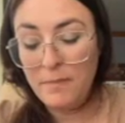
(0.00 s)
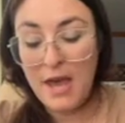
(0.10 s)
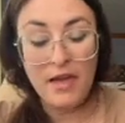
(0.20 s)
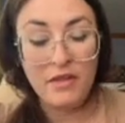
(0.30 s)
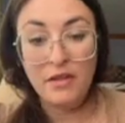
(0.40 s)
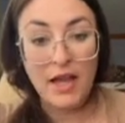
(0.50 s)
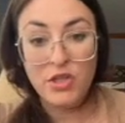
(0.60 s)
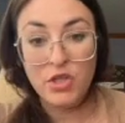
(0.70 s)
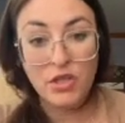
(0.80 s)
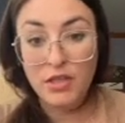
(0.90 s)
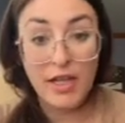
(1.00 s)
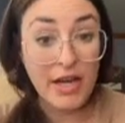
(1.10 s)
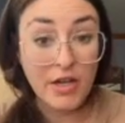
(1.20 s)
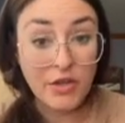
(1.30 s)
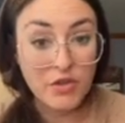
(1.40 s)
pathological
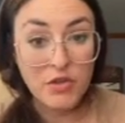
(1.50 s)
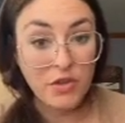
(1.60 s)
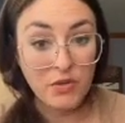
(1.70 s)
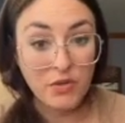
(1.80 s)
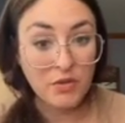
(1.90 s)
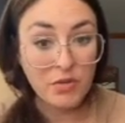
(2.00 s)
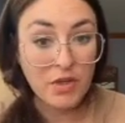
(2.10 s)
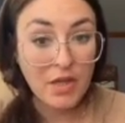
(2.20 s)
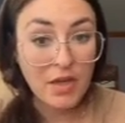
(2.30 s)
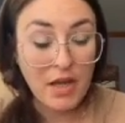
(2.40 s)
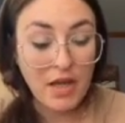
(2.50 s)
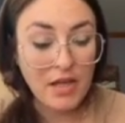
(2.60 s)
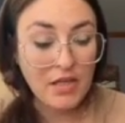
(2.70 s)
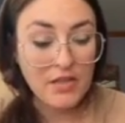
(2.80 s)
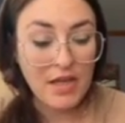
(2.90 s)
liars do
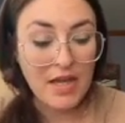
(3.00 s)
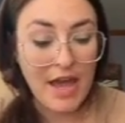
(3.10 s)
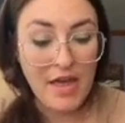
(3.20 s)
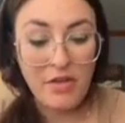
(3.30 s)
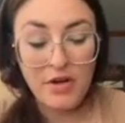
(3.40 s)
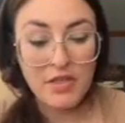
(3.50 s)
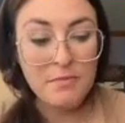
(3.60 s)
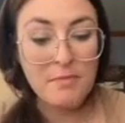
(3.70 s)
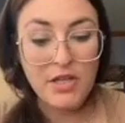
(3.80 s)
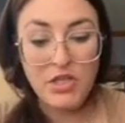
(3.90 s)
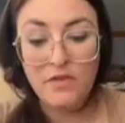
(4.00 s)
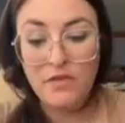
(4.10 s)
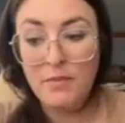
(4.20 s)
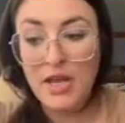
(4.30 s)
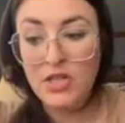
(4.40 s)
is they gather as much
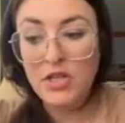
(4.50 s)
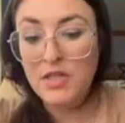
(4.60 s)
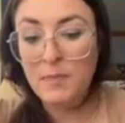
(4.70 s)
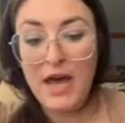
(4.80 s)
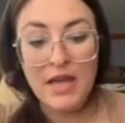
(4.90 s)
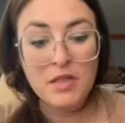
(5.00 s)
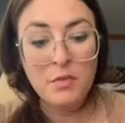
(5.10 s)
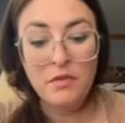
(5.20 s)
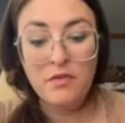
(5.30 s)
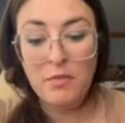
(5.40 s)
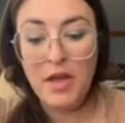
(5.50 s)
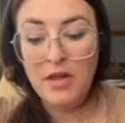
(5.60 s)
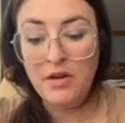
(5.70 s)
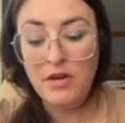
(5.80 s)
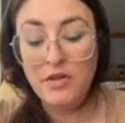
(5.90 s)
information as possible from
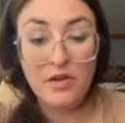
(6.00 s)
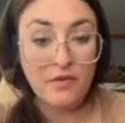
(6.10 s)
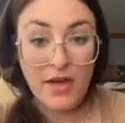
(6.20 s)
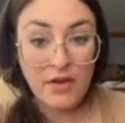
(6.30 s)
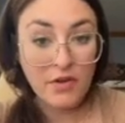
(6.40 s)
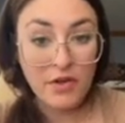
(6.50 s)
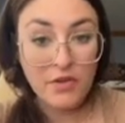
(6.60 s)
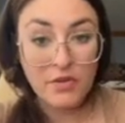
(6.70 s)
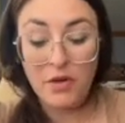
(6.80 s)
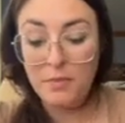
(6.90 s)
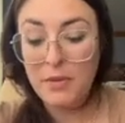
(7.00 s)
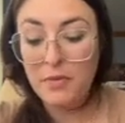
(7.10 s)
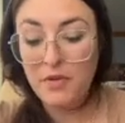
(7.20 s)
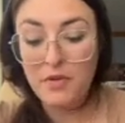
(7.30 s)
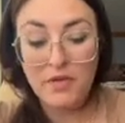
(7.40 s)
other survivors or people
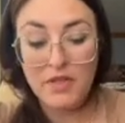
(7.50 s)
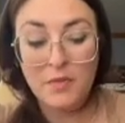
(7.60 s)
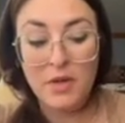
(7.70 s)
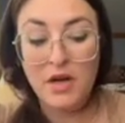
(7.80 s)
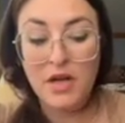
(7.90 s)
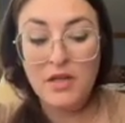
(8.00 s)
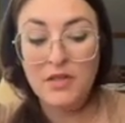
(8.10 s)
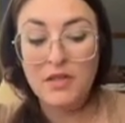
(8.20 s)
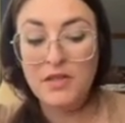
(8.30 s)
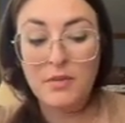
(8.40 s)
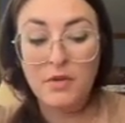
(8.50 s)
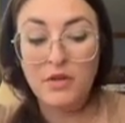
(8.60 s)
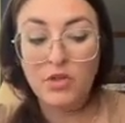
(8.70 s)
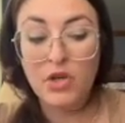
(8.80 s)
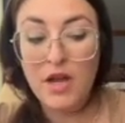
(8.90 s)
who have experienced similar
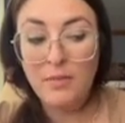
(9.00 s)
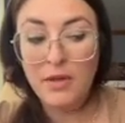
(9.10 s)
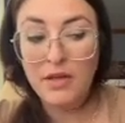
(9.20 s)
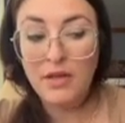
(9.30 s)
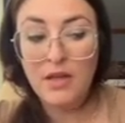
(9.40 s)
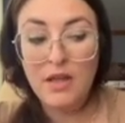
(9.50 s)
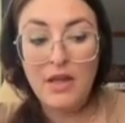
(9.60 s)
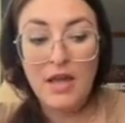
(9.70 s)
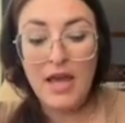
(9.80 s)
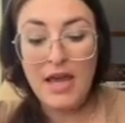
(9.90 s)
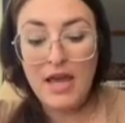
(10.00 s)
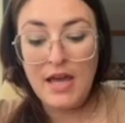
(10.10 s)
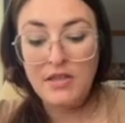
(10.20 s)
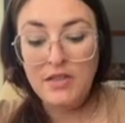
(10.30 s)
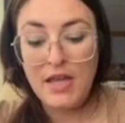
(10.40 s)
trauma,
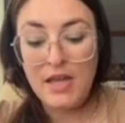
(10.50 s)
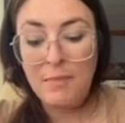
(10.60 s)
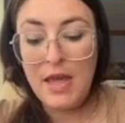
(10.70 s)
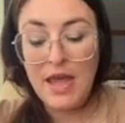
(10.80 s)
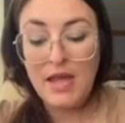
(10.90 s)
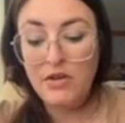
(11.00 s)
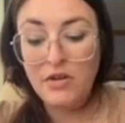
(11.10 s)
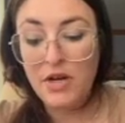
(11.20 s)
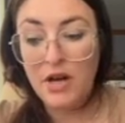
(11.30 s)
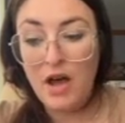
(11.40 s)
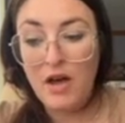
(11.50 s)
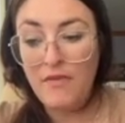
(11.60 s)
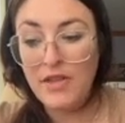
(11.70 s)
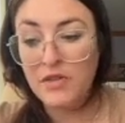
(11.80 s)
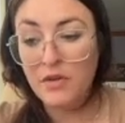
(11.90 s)
and they pander it off
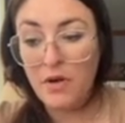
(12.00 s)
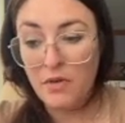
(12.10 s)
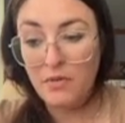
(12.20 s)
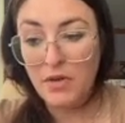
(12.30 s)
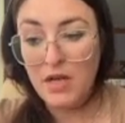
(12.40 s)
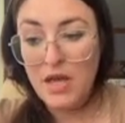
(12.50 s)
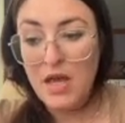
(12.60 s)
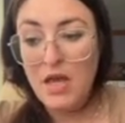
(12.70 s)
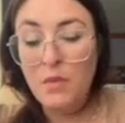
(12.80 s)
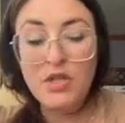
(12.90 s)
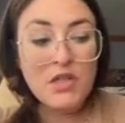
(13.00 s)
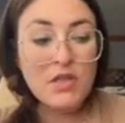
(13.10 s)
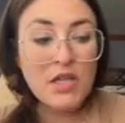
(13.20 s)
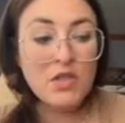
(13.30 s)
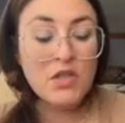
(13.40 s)
as, which is
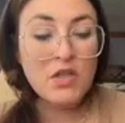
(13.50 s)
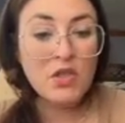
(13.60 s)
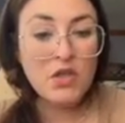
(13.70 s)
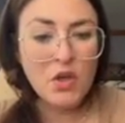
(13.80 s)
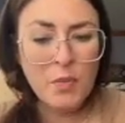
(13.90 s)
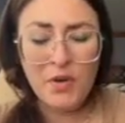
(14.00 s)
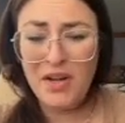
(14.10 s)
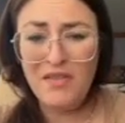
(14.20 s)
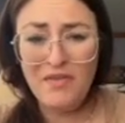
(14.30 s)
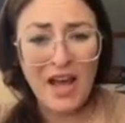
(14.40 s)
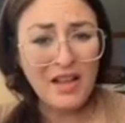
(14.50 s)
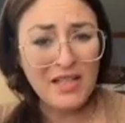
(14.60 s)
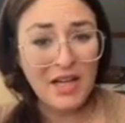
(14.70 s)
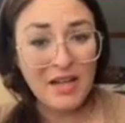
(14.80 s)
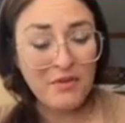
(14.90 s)
super
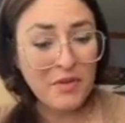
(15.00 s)
invalidating for the